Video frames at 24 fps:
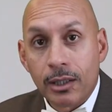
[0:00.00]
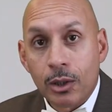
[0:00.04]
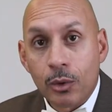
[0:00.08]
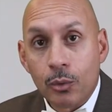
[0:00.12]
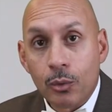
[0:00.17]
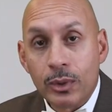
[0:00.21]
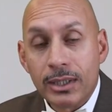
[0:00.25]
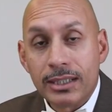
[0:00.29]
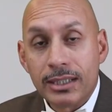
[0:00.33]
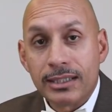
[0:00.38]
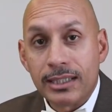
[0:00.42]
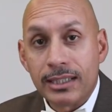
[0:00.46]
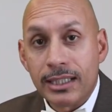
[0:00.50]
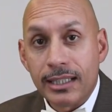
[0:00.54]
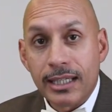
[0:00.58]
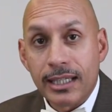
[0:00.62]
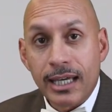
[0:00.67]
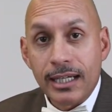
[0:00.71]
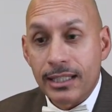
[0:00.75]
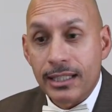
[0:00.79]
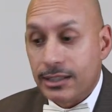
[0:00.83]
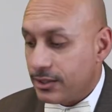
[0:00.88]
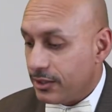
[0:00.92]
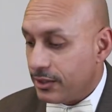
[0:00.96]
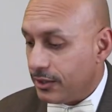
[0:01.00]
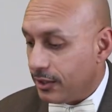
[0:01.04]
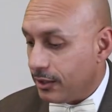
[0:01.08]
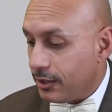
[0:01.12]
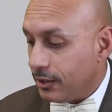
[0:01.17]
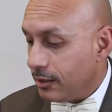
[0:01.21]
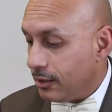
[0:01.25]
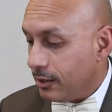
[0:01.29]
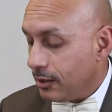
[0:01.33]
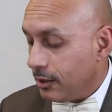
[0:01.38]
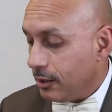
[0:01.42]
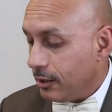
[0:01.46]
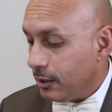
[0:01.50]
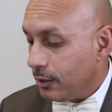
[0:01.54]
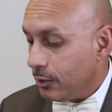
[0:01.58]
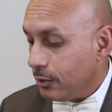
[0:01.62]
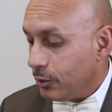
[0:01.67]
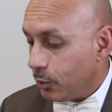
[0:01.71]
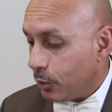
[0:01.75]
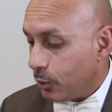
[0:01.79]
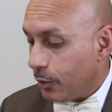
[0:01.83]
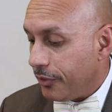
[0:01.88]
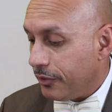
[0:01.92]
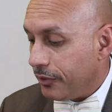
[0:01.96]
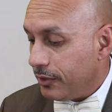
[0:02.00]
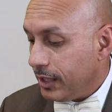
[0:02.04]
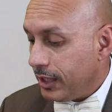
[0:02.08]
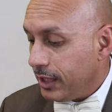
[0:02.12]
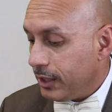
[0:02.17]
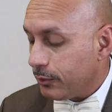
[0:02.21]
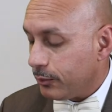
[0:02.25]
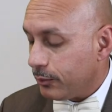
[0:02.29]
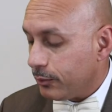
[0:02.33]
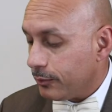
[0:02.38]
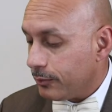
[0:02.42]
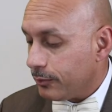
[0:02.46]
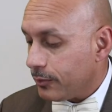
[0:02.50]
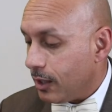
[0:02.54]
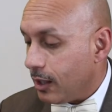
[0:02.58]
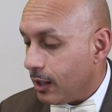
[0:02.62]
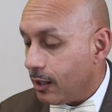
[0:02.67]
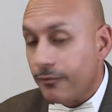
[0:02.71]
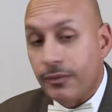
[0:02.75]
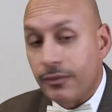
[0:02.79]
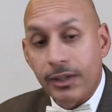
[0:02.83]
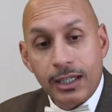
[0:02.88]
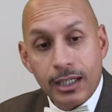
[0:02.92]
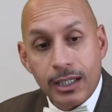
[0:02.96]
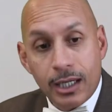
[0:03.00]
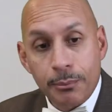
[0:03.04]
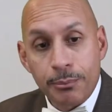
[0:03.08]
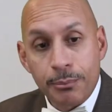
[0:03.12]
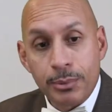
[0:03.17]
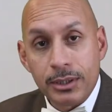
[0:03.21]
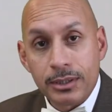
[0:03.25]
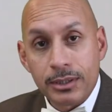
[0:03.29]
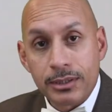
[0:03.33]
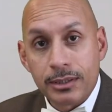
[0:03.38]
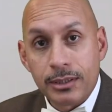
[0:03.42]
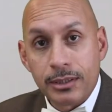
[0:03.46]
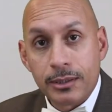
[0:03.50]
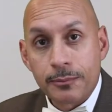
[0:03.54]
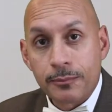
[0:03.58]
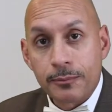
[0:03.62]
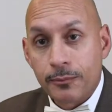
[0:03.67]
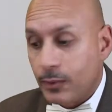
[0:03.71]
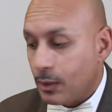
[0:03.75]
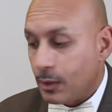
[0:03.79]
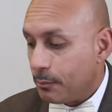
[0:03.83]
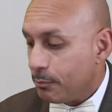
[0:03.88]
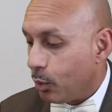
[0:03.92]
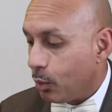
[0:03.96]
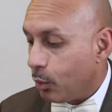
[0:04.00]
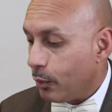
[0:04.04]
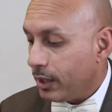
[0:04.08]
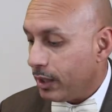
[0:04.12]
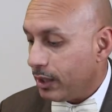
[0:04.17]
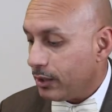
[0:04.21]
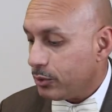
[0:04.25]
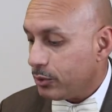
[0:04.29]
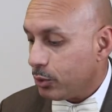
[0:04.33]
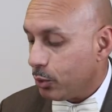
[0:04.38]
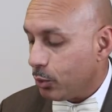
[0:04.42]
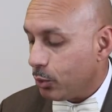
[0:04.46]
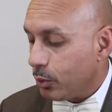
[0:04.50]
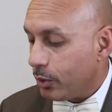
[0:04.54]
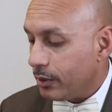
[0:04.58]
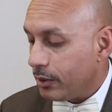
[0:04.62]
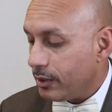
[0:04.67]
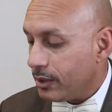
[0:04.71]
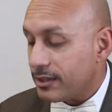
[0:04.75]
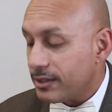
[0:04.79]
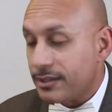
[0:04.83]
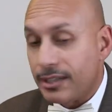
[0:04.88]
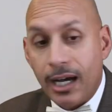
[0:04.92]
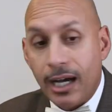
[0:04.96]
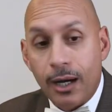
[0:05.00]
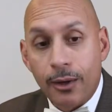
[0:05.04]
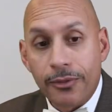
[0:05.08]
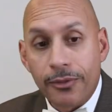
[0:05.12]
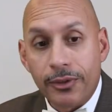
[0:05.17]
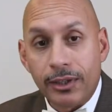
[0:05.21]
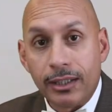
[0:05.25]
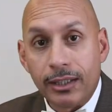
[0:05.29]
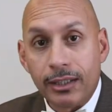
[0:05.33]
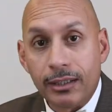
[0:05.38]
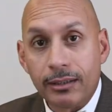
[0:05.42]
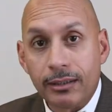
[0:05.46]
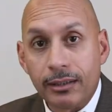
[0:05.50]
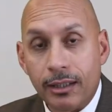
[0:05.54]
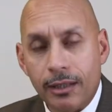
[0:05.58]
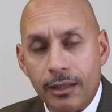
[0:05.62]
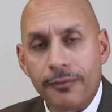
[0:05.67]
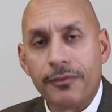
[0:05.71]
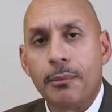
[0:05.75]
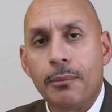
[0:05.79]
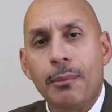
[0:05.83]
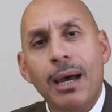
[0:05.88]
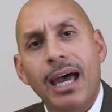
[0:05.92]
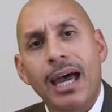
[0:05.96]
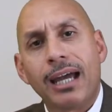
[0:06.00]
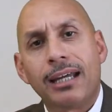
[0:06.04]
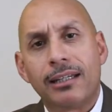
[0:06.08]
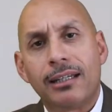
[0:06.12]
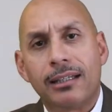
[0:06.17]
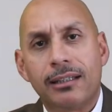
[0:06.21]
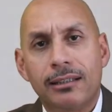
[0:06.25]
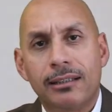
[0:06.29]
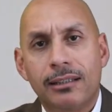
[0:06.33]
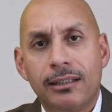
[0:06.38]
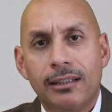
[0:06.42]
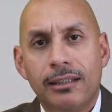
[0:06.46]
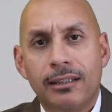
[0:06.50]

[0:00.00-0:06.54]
we see that it's the north needle of the compass pointing toward the south end of the magnet.